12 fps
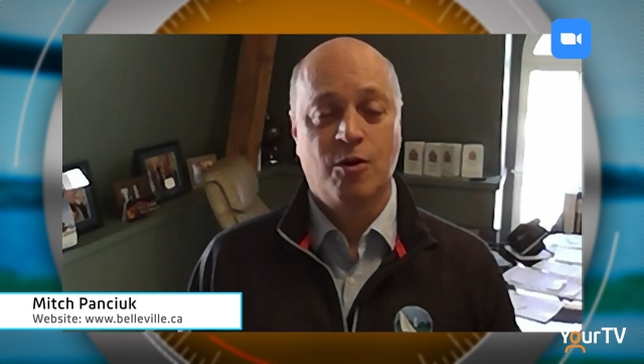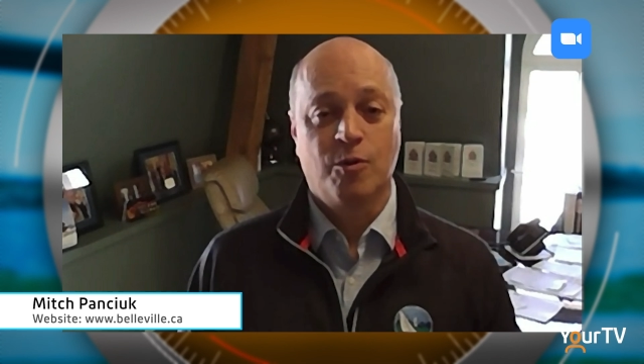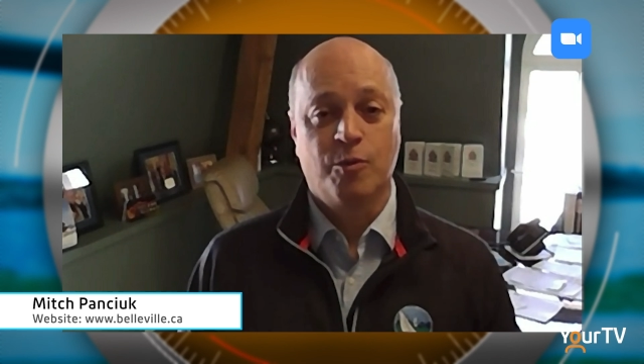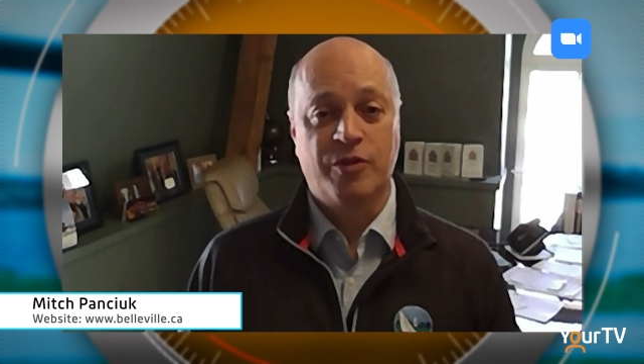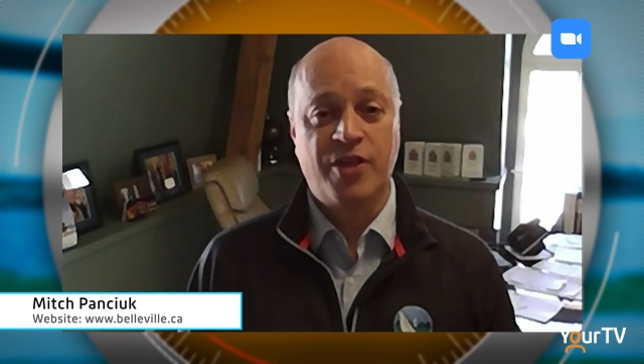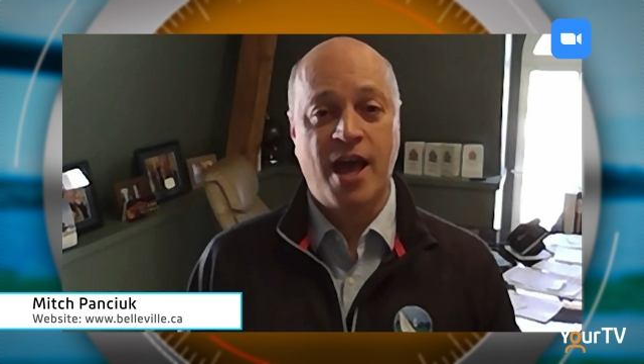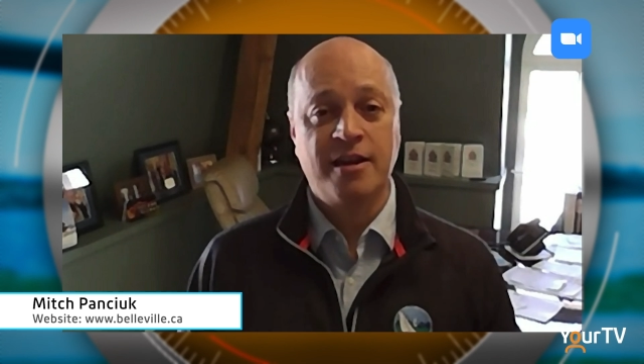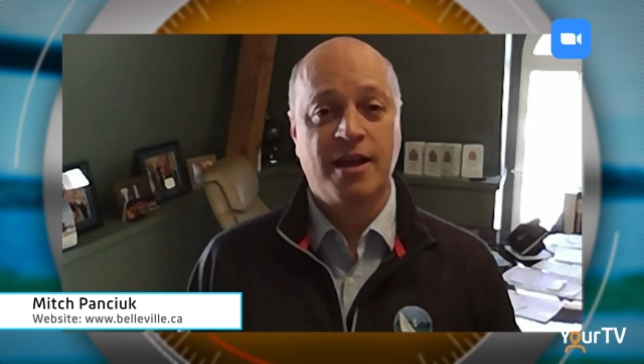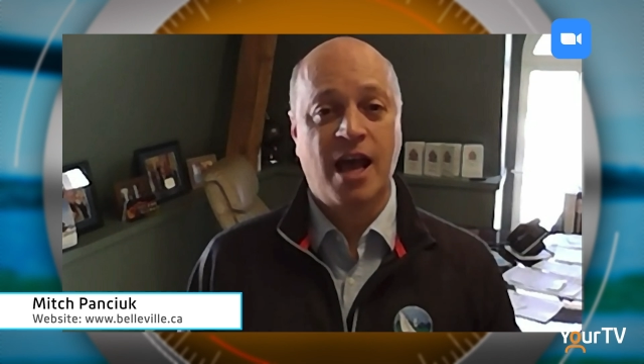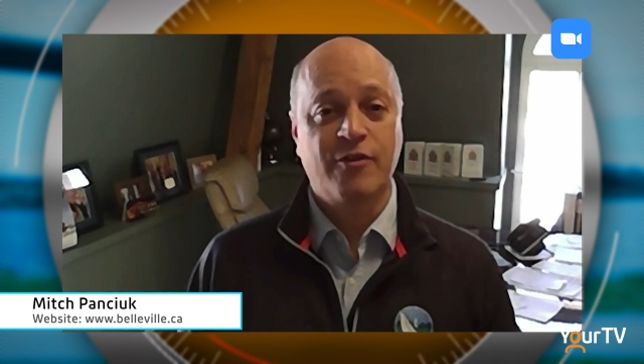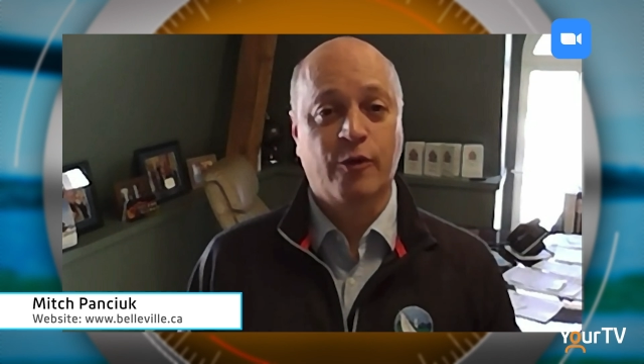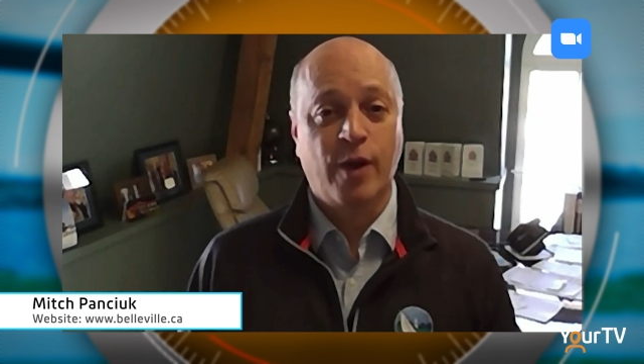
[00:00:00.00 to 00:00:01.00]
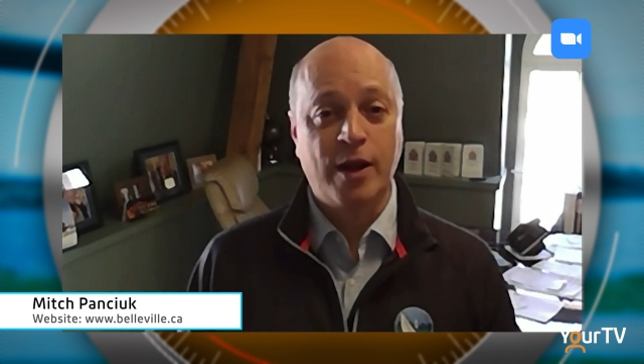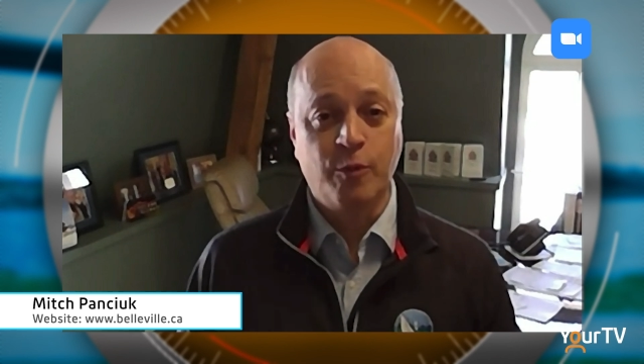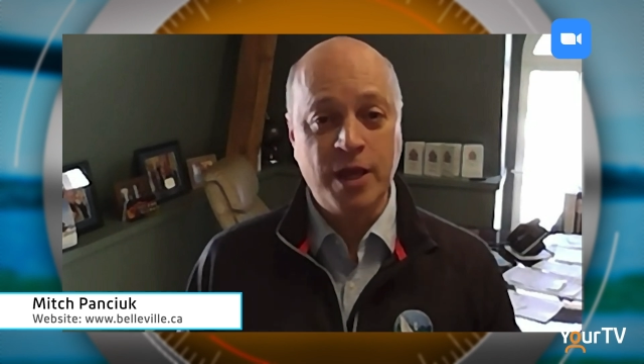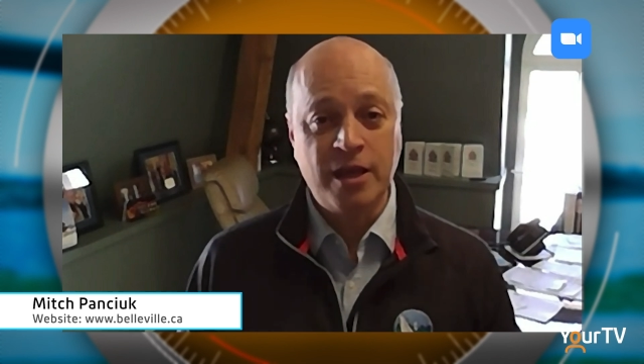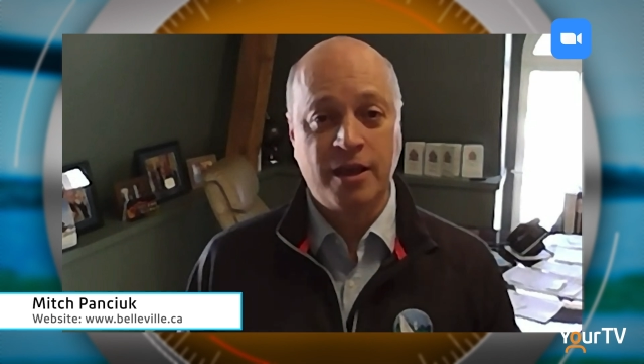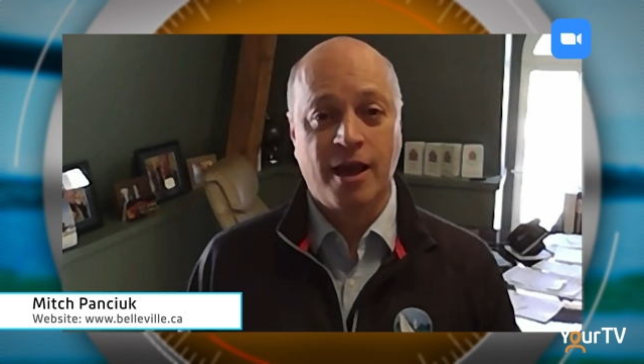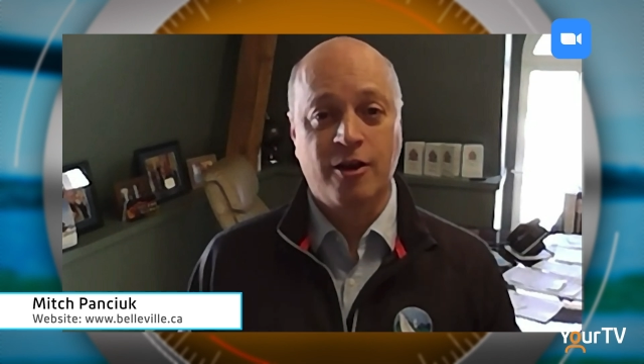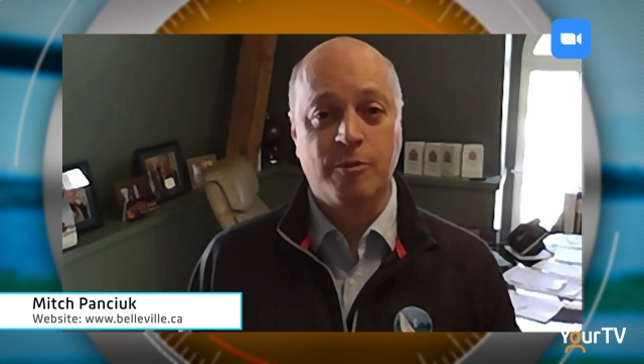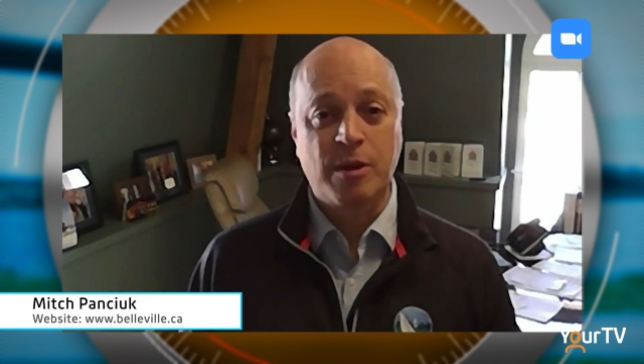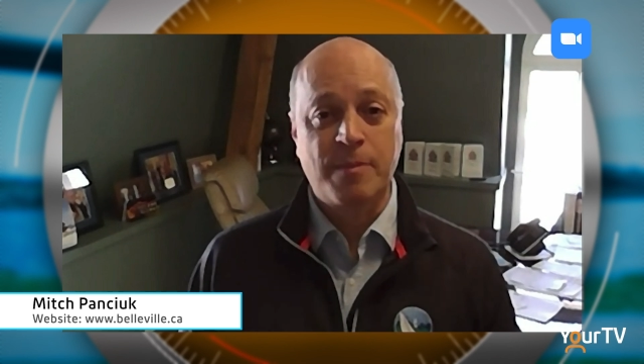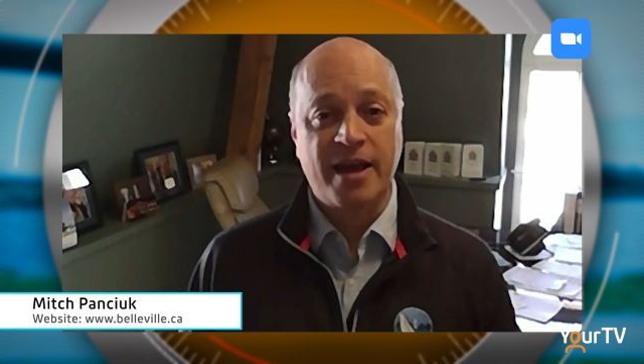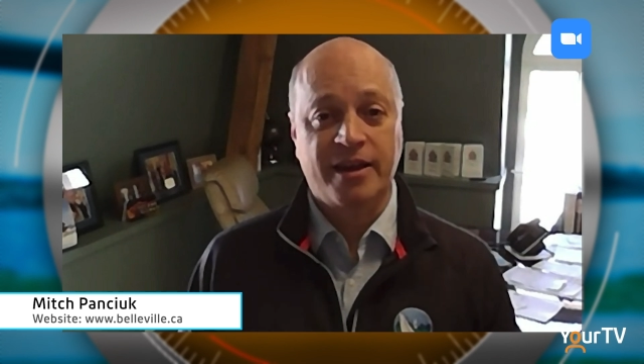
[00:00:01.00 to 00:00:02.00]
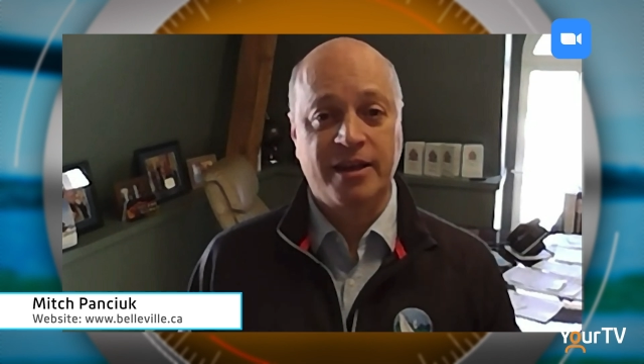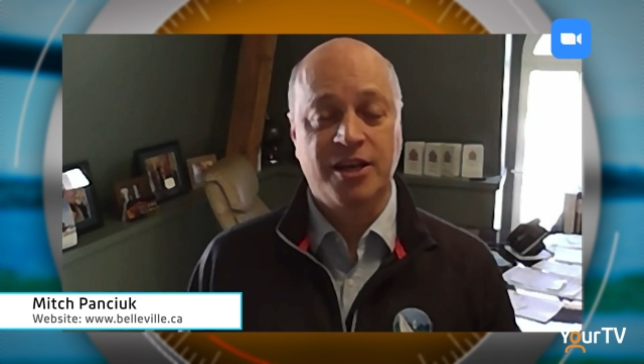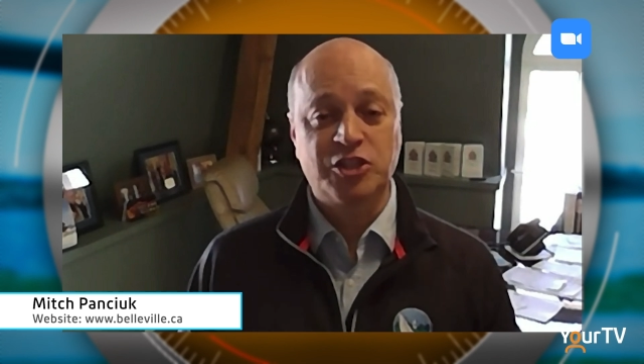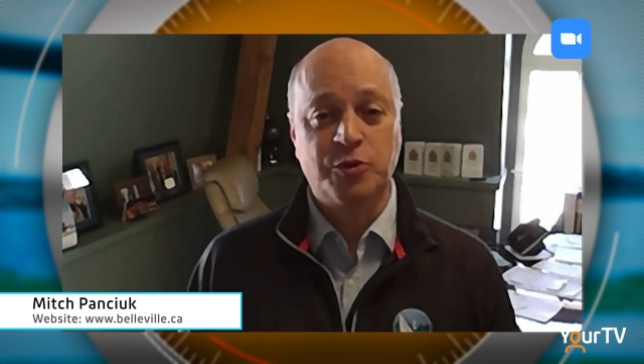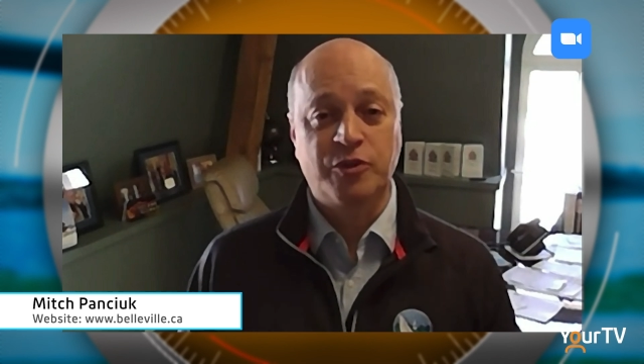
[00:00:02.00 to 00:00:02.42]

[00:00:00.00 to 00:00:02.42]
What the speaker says: With that, have a great week, and I'll be back in touch